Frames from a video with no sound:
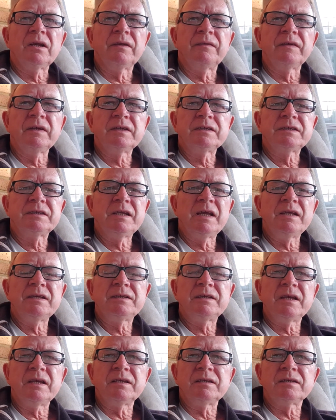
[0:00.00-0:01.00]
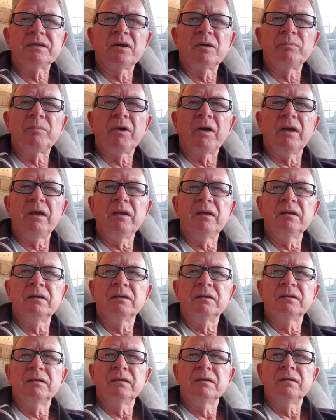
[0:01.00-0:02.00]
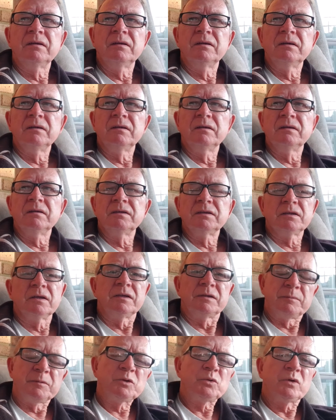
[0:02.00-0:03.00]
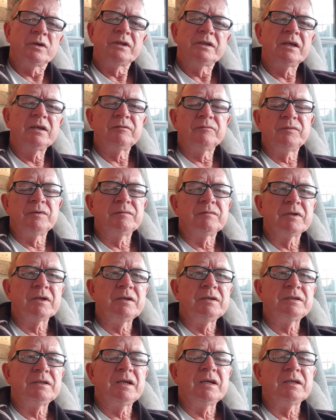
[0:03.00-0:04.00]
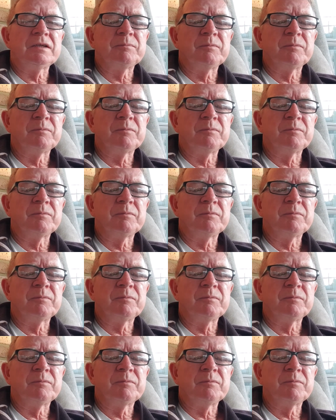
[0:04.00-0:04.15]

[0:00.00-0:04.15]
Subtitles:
I think it's 10 cents I pay, so it's between 10 and 15 cents,